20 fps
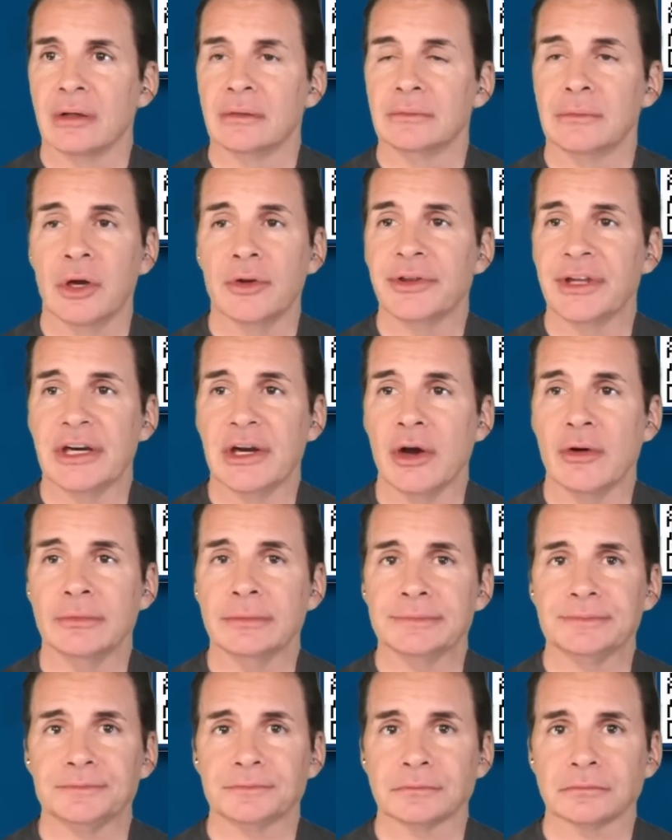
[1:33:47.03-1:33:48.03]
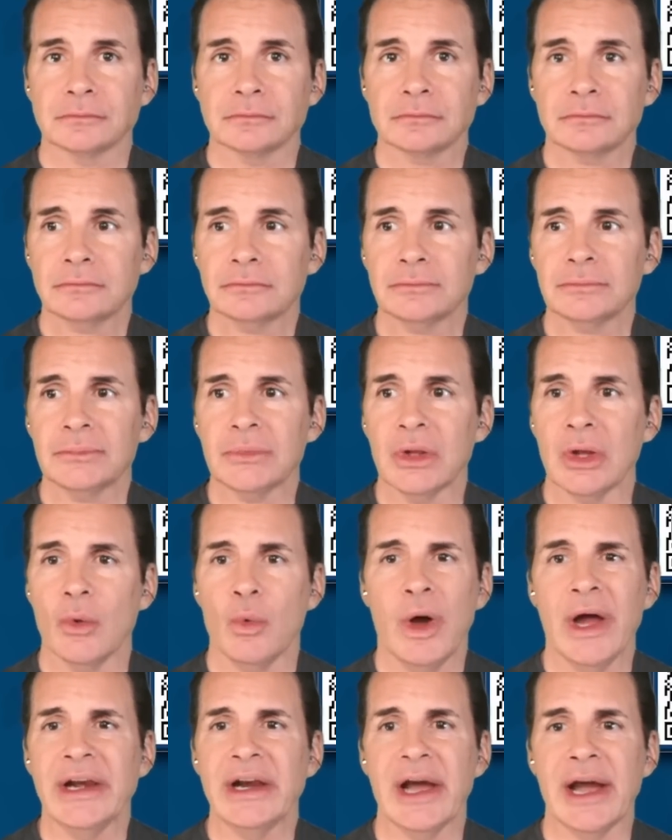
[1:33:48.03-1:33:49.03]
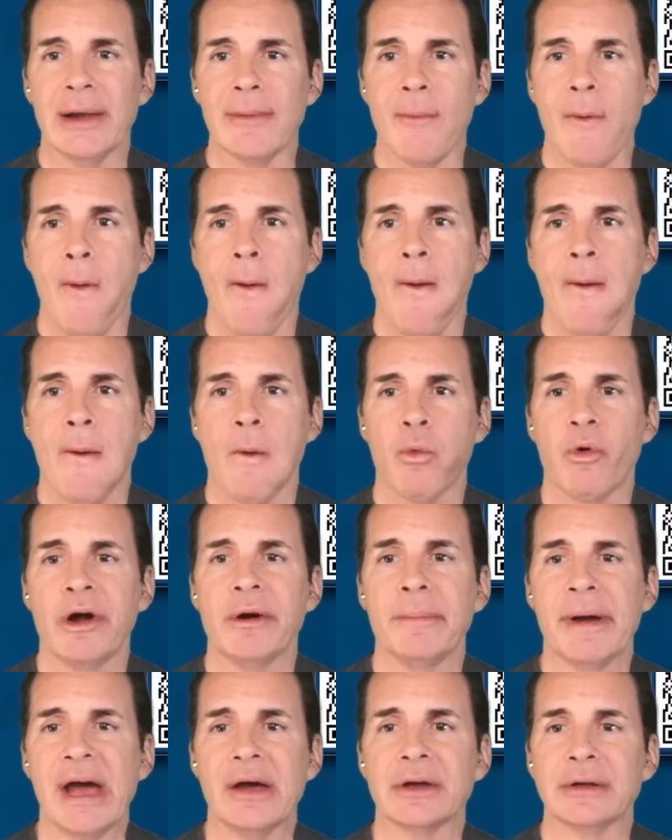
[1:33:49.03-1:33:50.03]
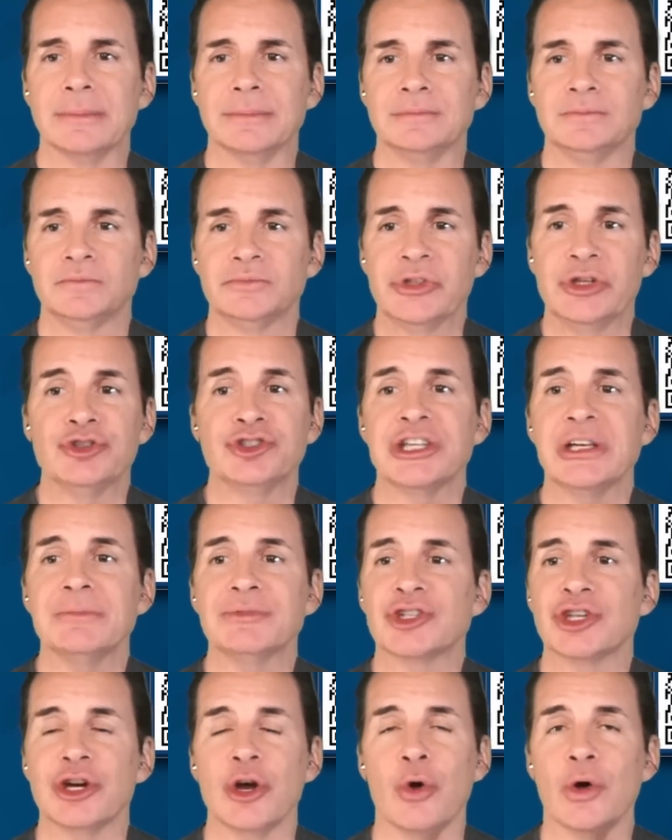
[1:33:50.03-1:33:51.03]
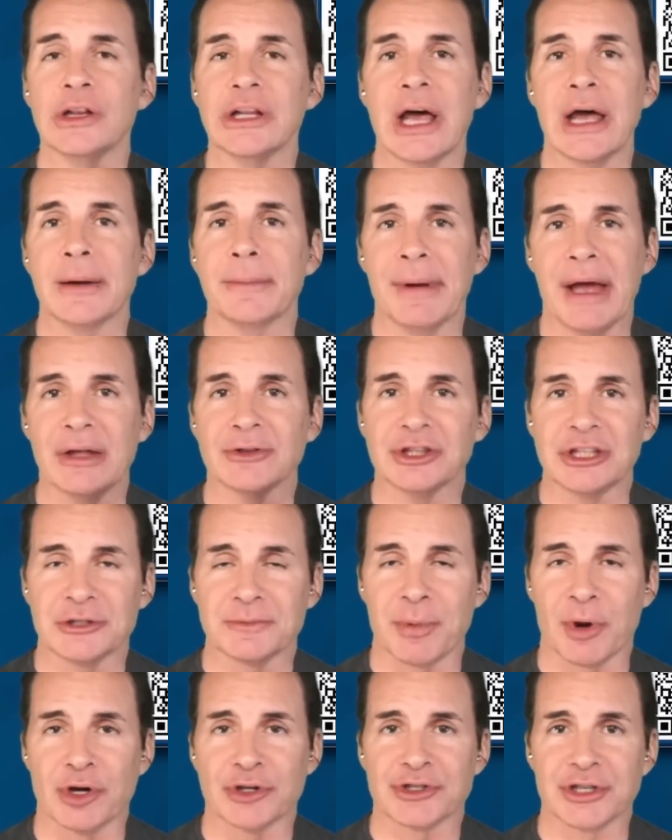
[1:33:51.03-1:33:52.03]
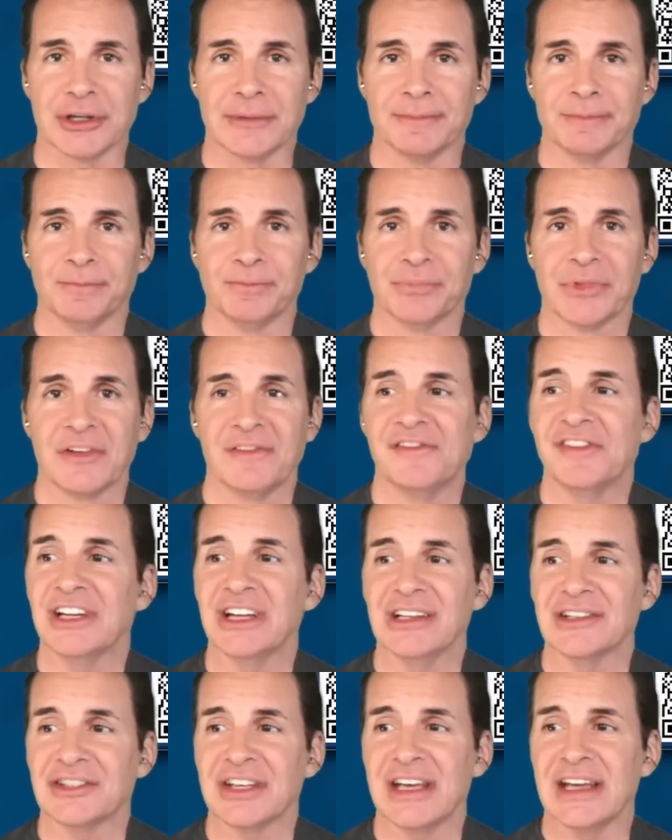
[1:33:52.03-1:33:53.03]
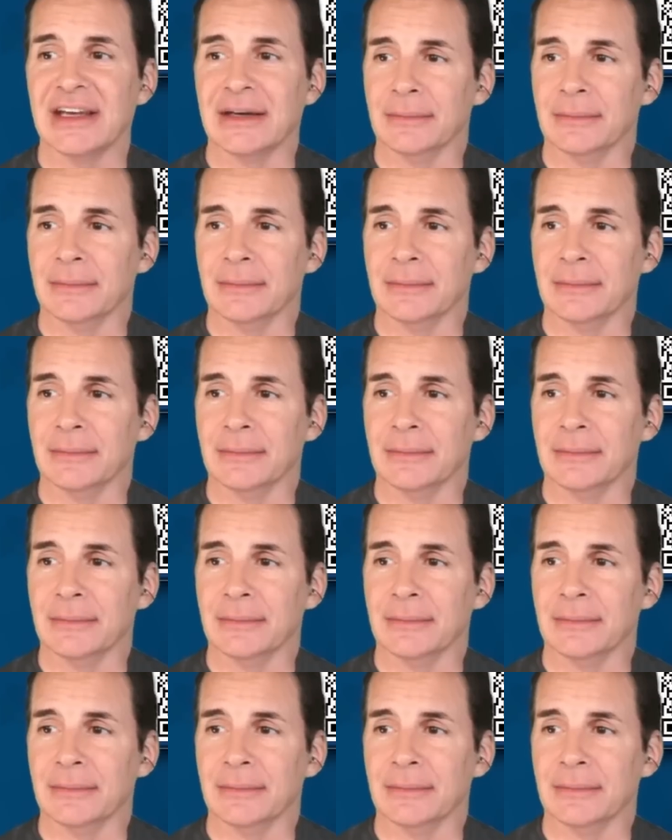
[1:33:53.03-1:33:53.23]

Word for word: Oh, they don't? Why not? What about him? You seem to know a lot about this person. Fill us in.